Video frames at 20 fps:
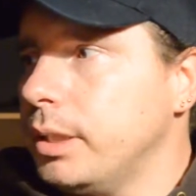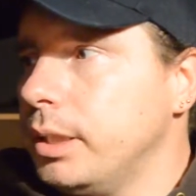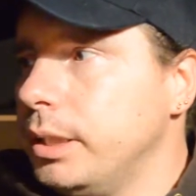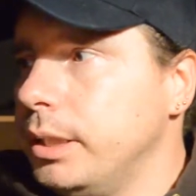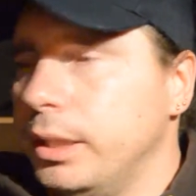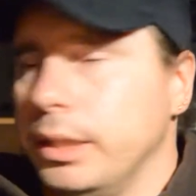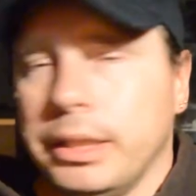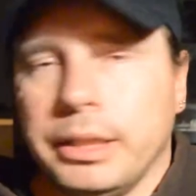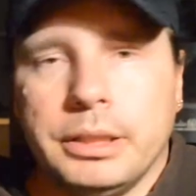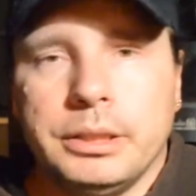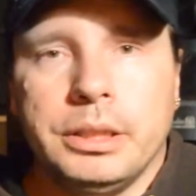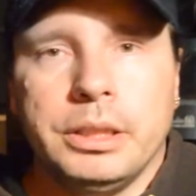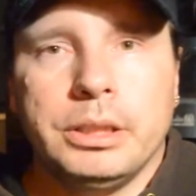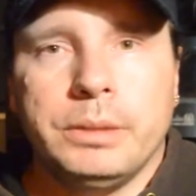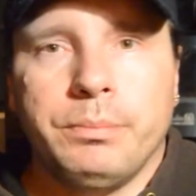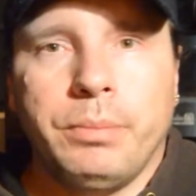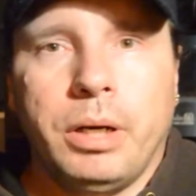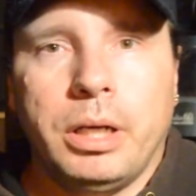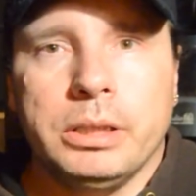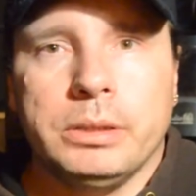Now, like I said, it's
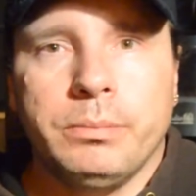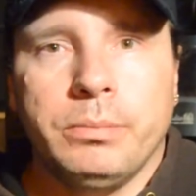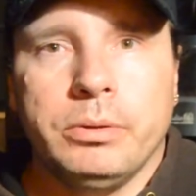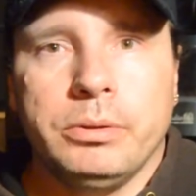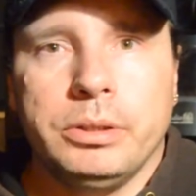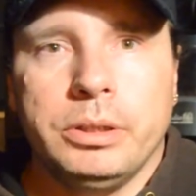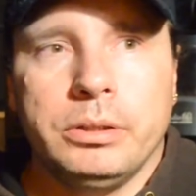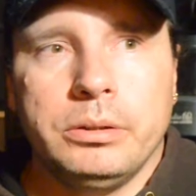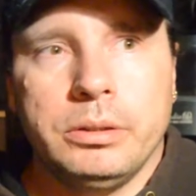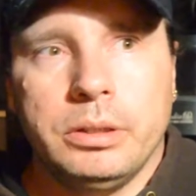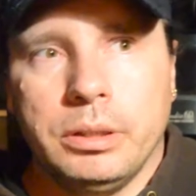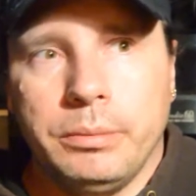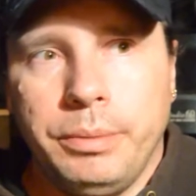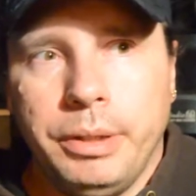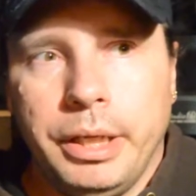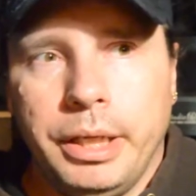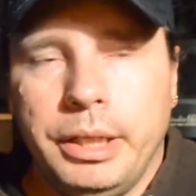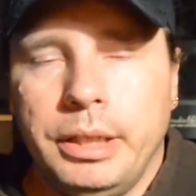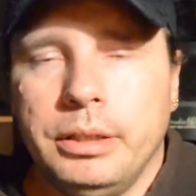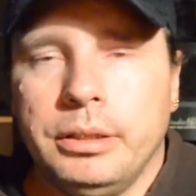possible. You know, it could
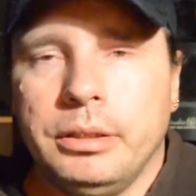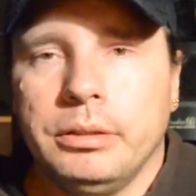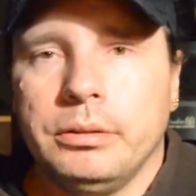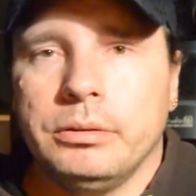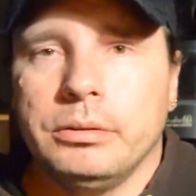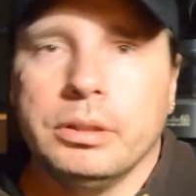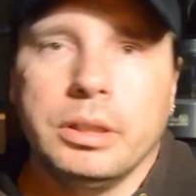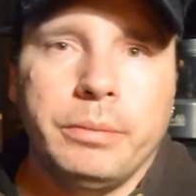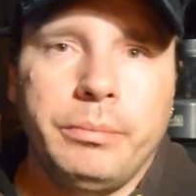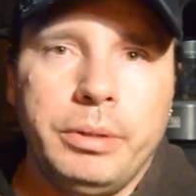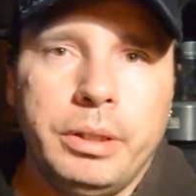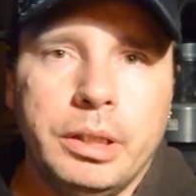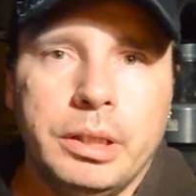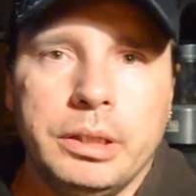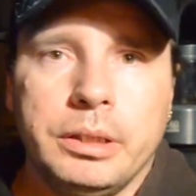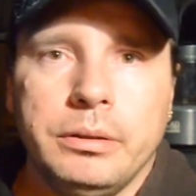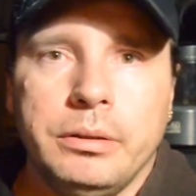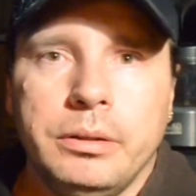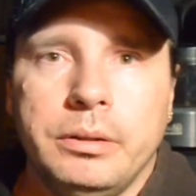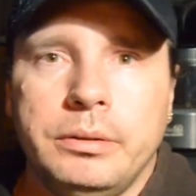be eight. You know, it could be
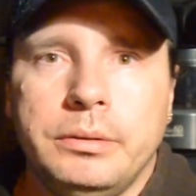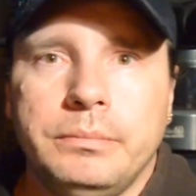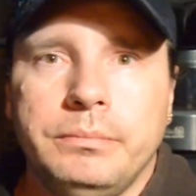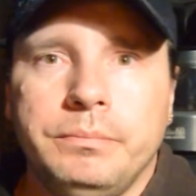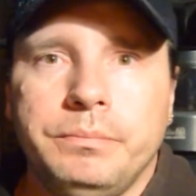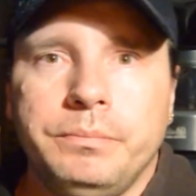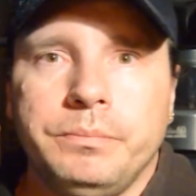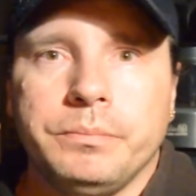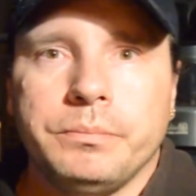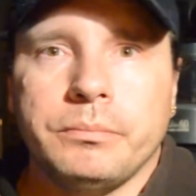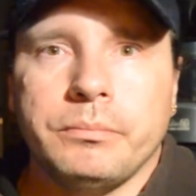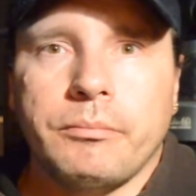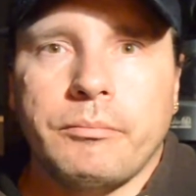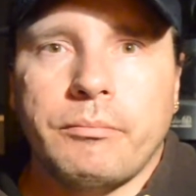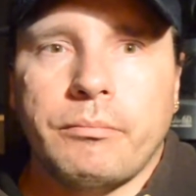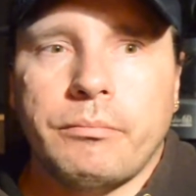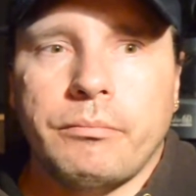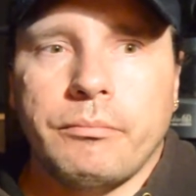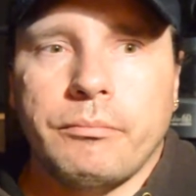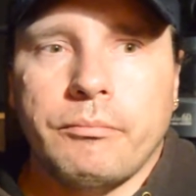nine.
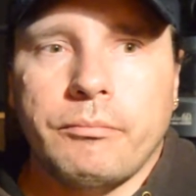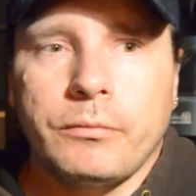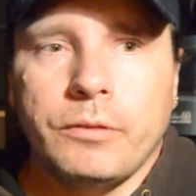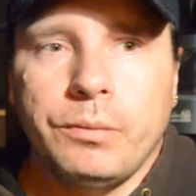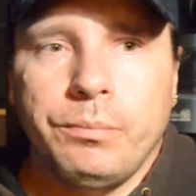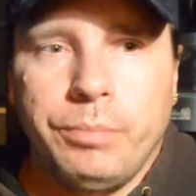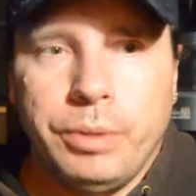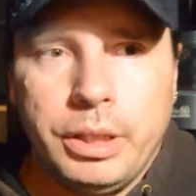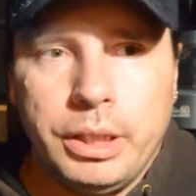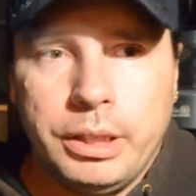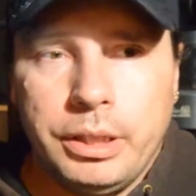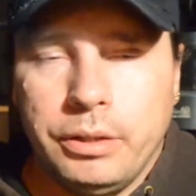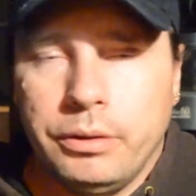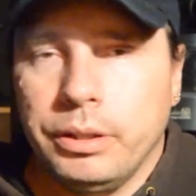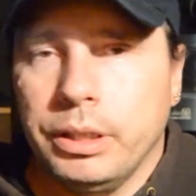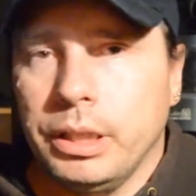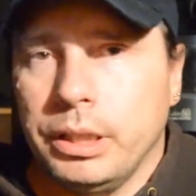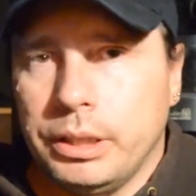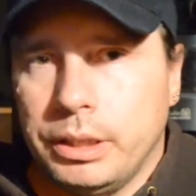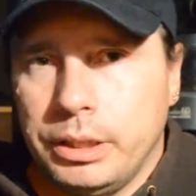But I, you know, I
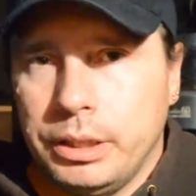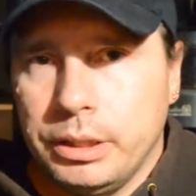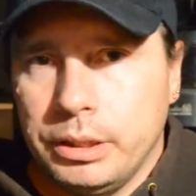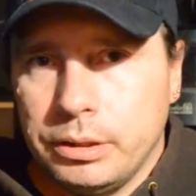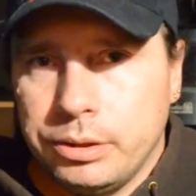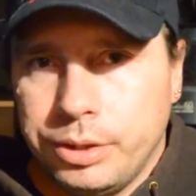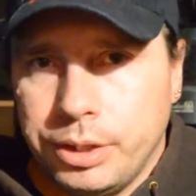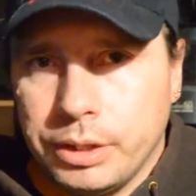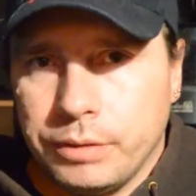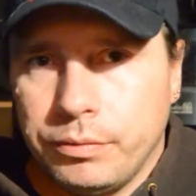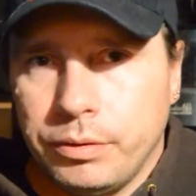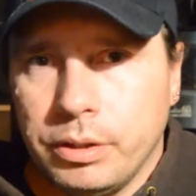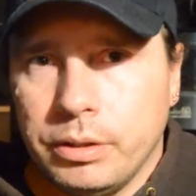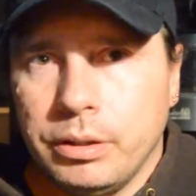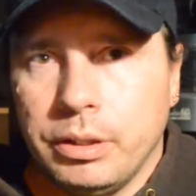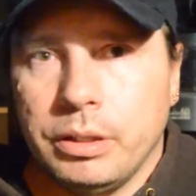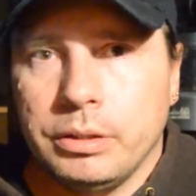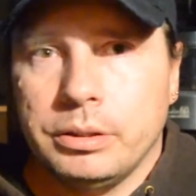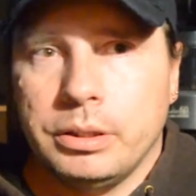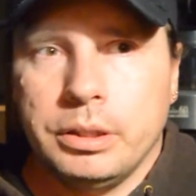got this video
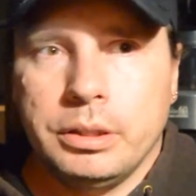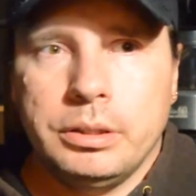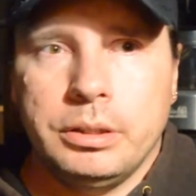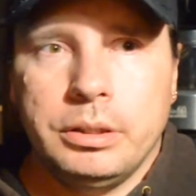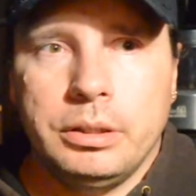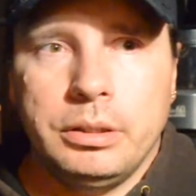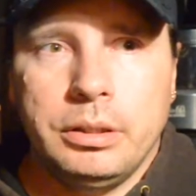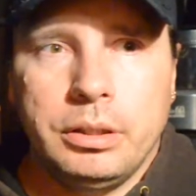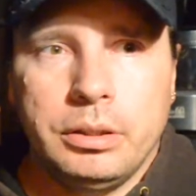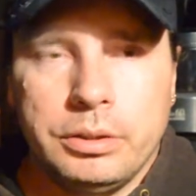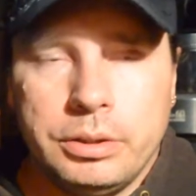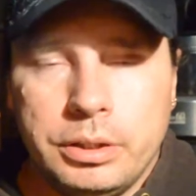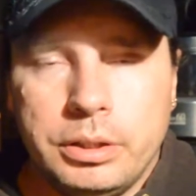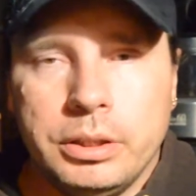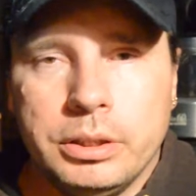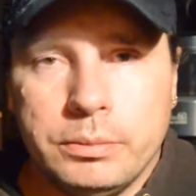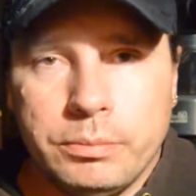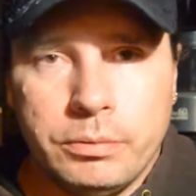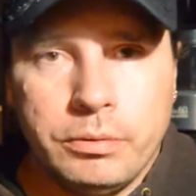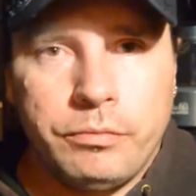log done, or
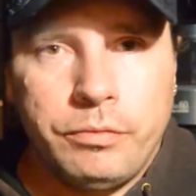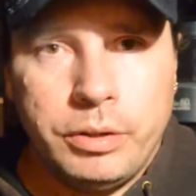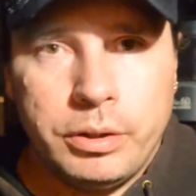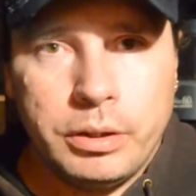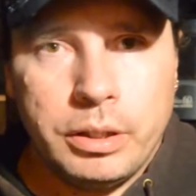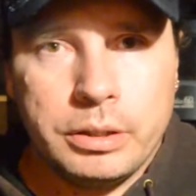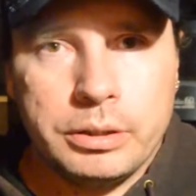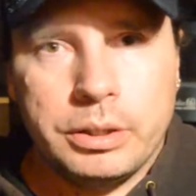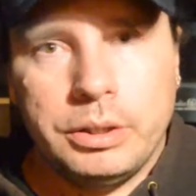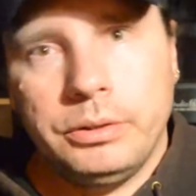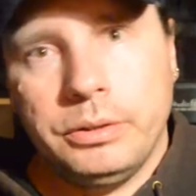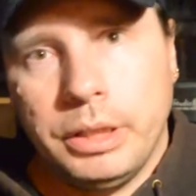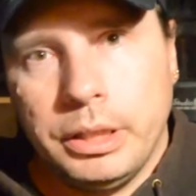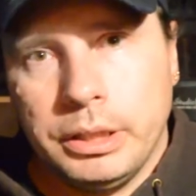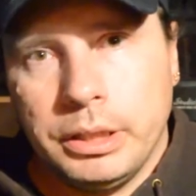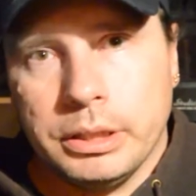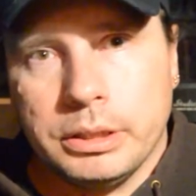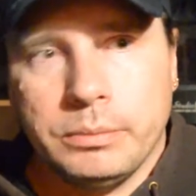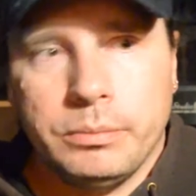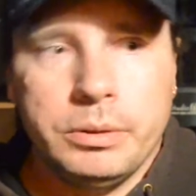this video log do, and
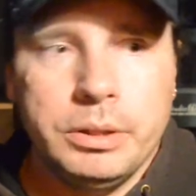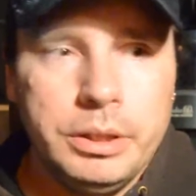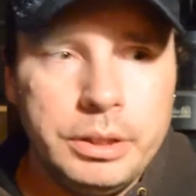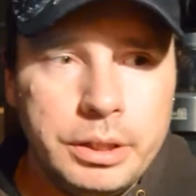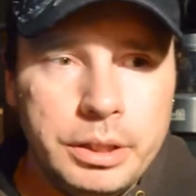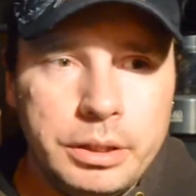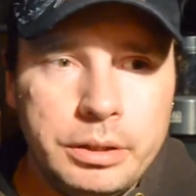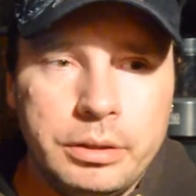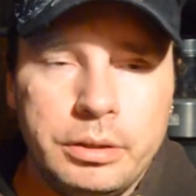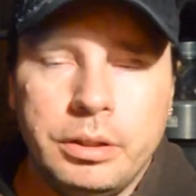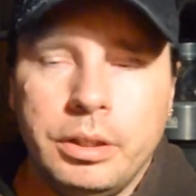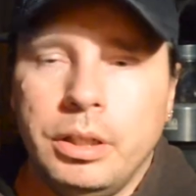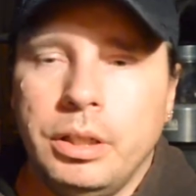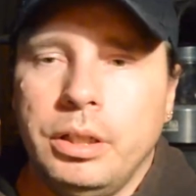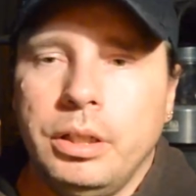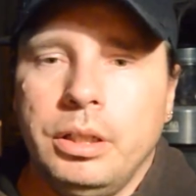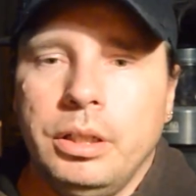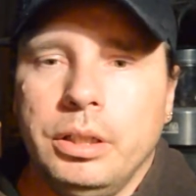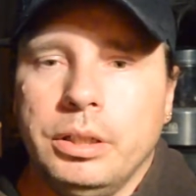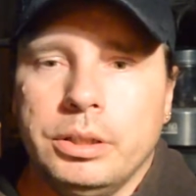next one, and then
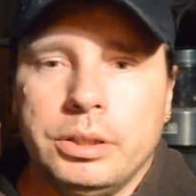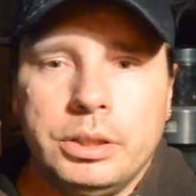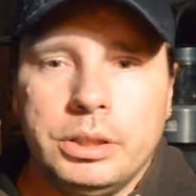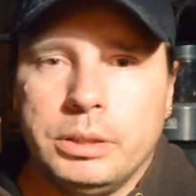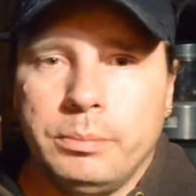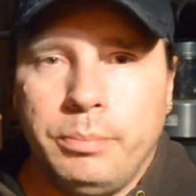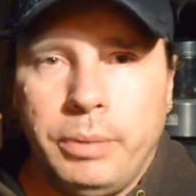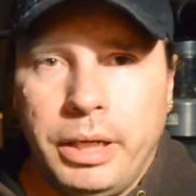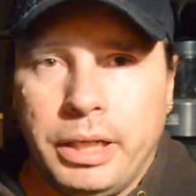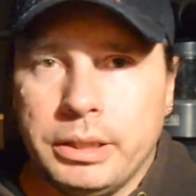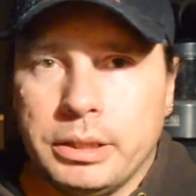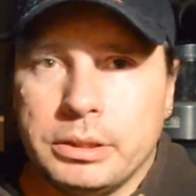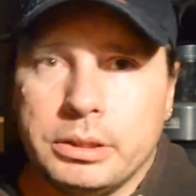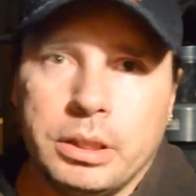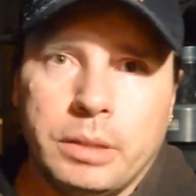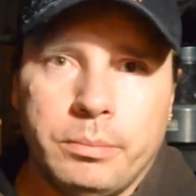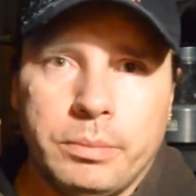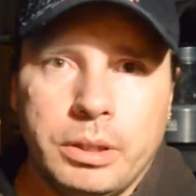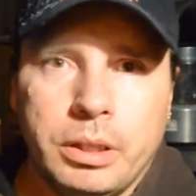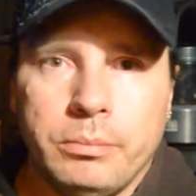just pack this
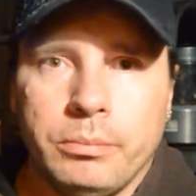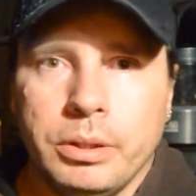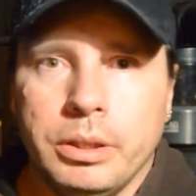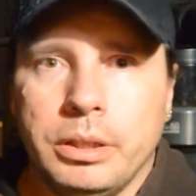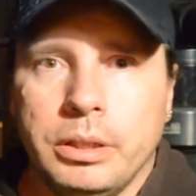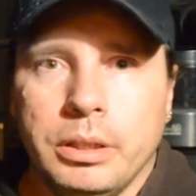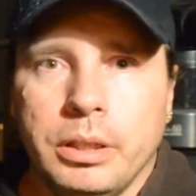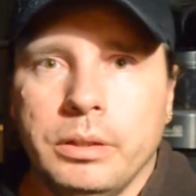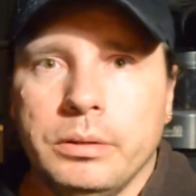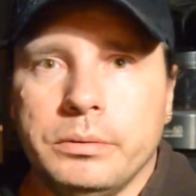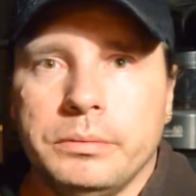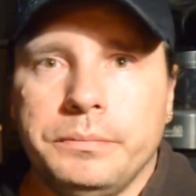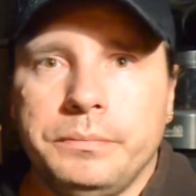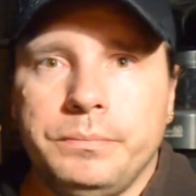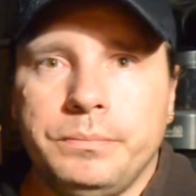up, and I'm ready to go.